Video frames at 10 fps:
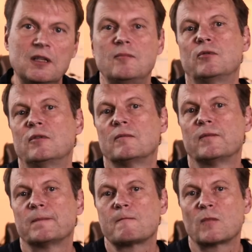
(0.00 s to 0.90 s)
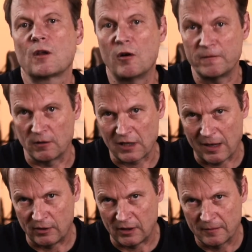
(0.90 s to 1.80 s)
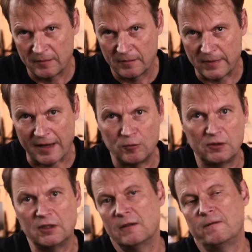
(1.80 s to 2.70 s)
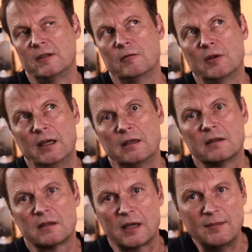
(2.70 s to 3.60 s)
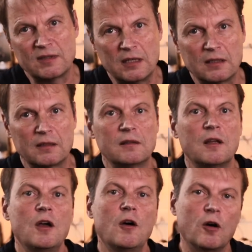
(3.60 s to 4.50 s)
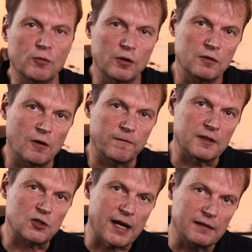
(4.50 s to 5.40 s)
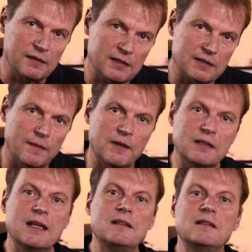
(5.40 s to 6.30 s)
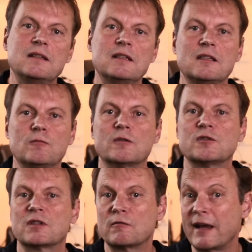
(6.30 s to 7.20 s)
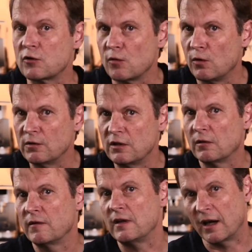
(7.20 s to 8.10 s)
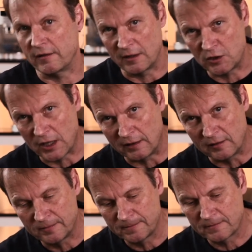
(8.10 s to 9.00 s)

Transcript: input of your camera. That would give you a time signal on one of the channels and the Deity TC1 scratch audio on the other channel.